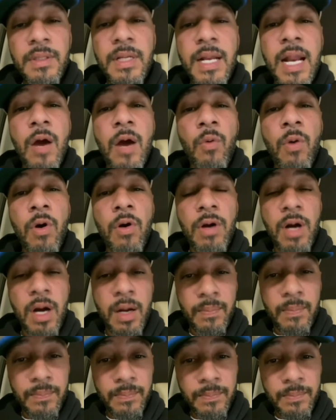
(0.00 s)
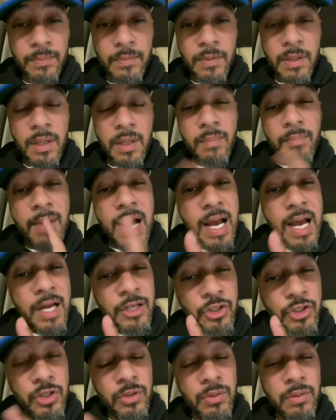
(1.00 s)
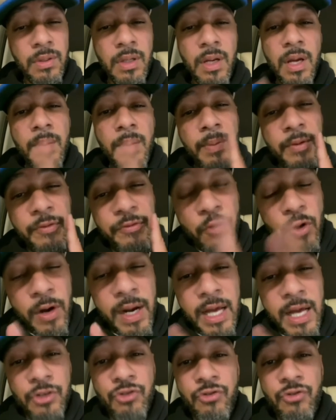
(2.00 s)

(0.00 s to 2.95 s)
Then I woke up. Mind you, before that